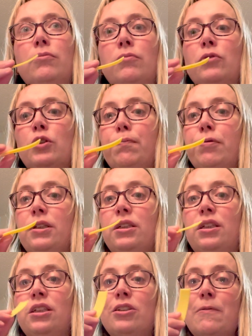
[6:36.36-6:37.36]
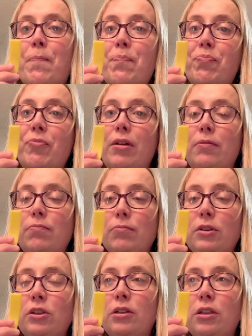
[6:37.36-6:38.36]
It's pretty decent.
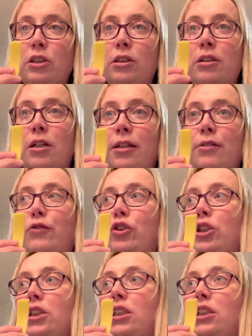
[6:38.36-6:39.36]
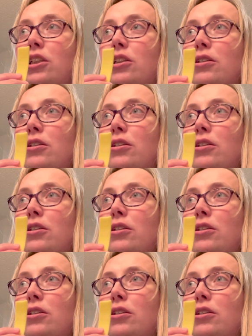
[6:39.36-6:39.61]
It's a kind of cheese.